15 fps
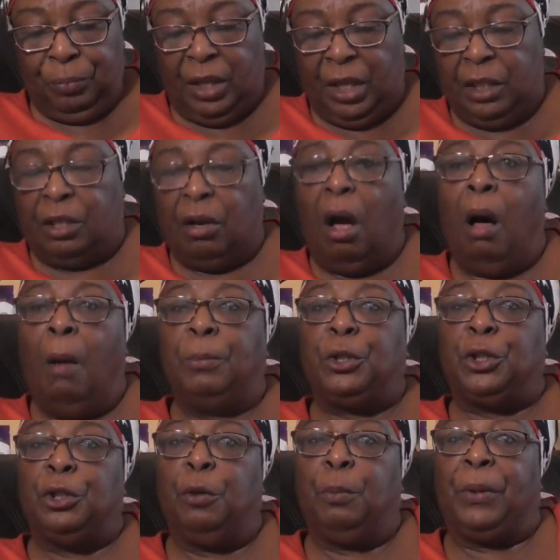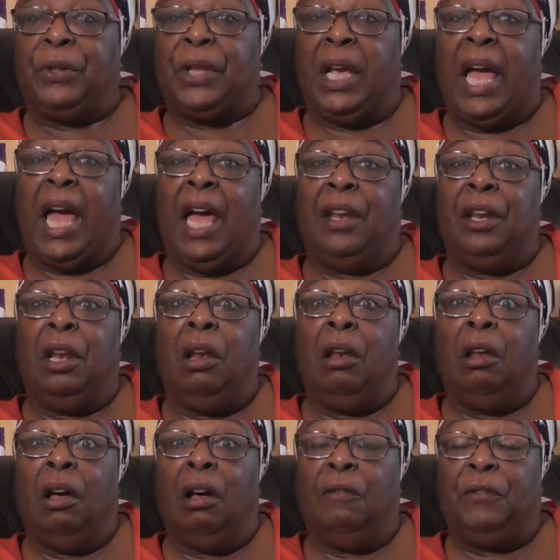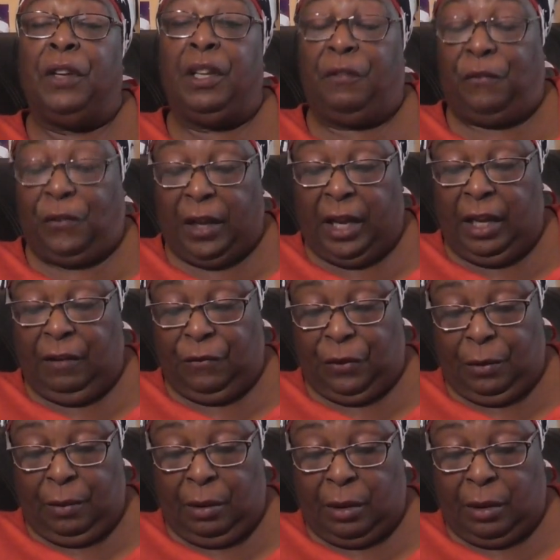These are optional, but they add lovely flavor,